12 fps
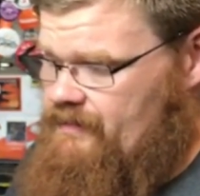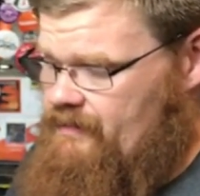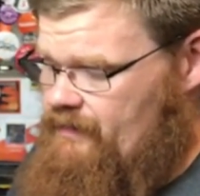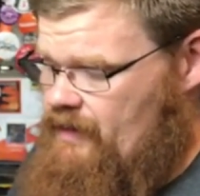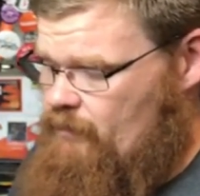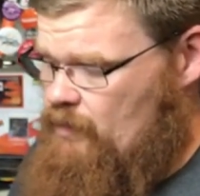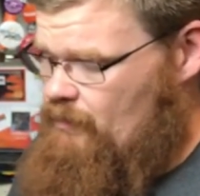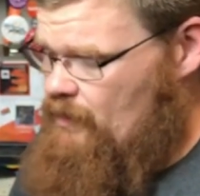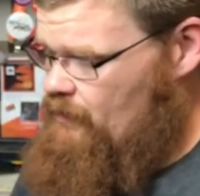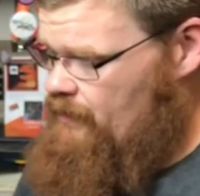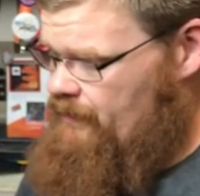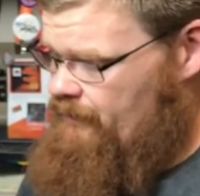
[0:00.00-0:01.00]
number
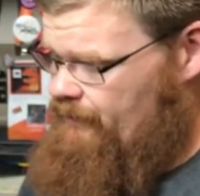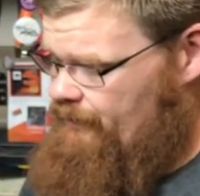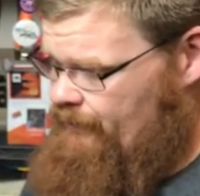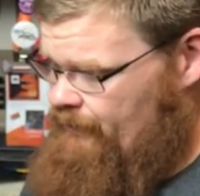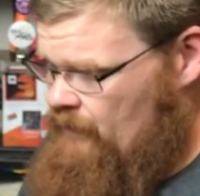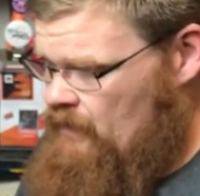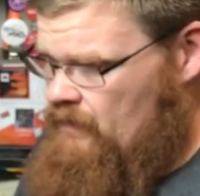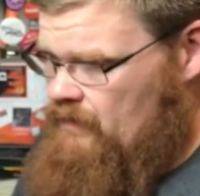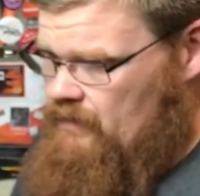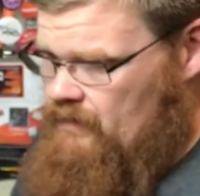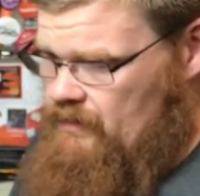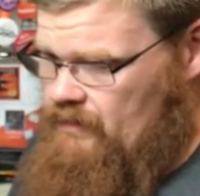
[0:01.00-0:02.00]
bowling,
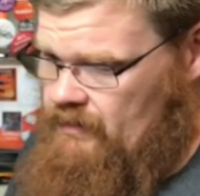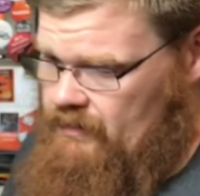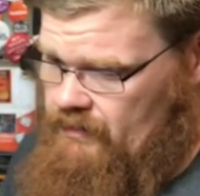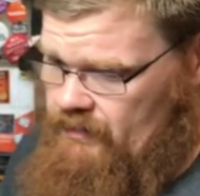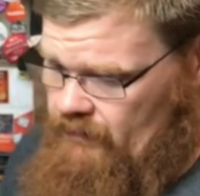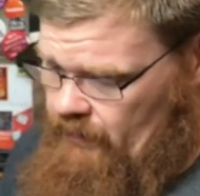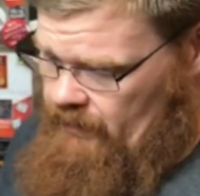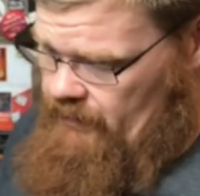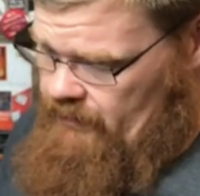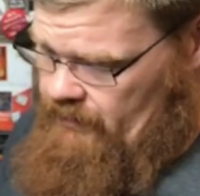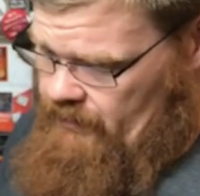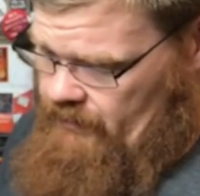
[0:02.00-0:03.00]
which